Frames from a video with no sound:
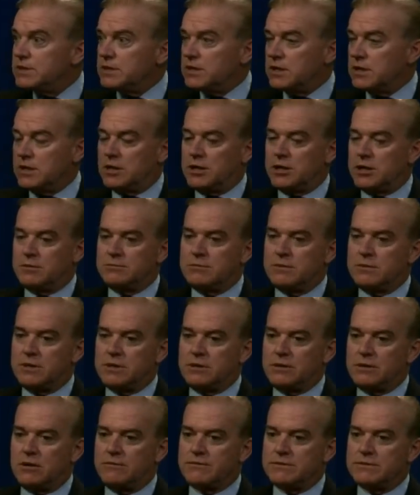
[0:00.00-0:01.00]

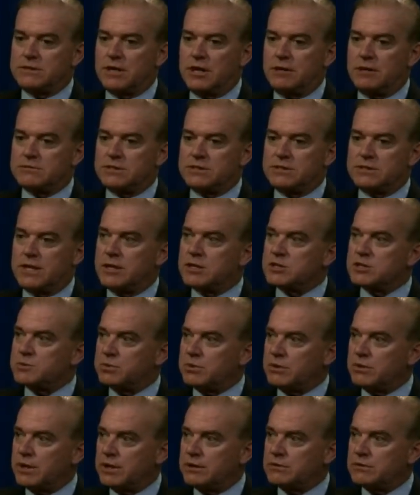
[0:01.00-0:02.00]
oftentimes a tennis
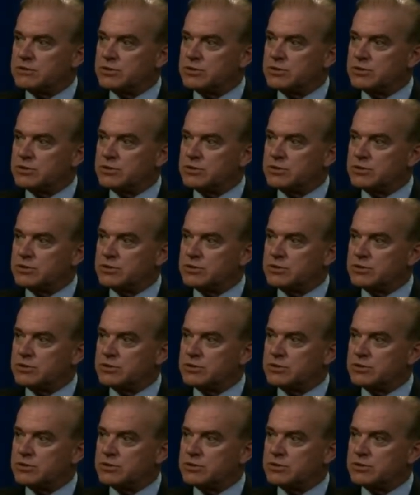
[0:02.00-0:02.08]
player,